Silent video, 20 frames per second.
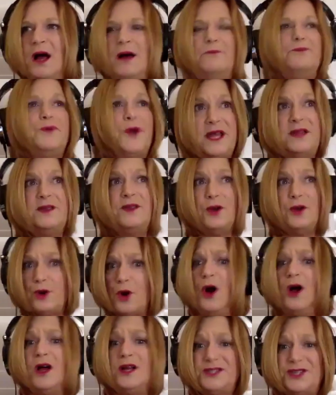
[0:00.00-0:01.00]
bring their
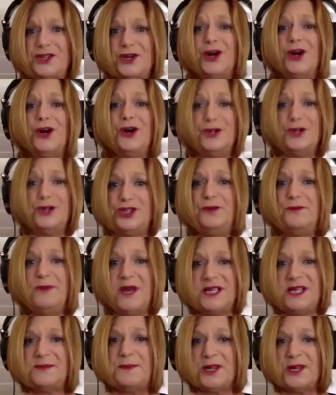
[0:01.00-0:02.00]
calls to her, and she
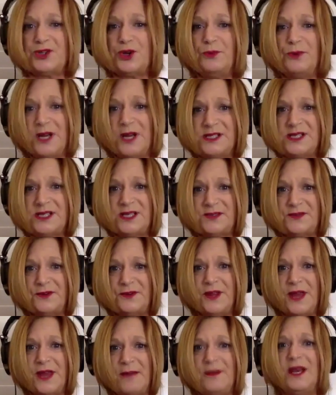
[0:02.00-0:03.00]
makes special bracelets
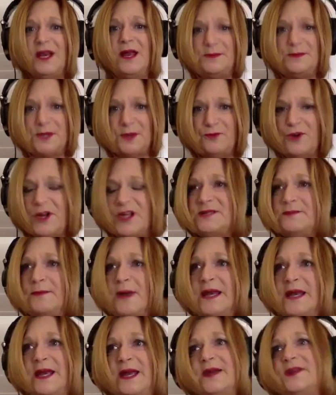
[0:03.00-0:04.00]
for them and helps them raise
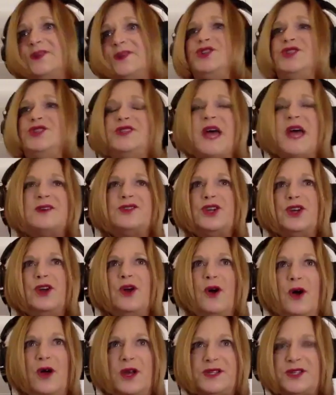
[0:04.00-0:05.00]
money. And she's actually
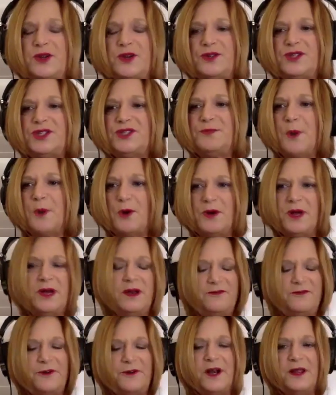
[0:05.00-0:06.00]
also spoken
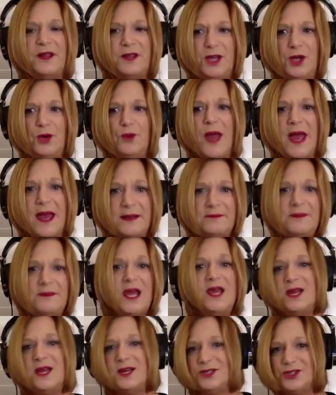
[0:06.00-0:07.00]
in front of the UN.
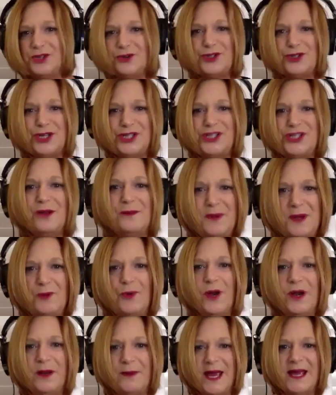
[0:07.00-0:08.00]
So she's going to be
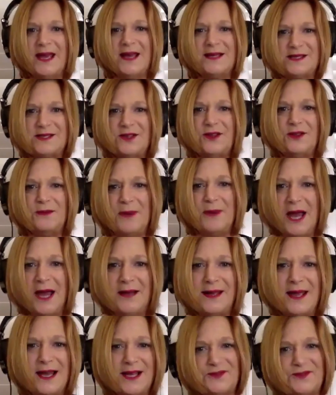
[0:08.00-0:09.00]
one of my guests on the
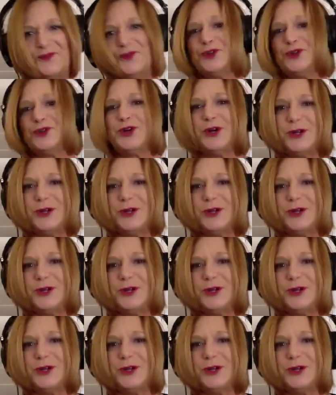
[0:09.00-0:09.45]
podcast for sure.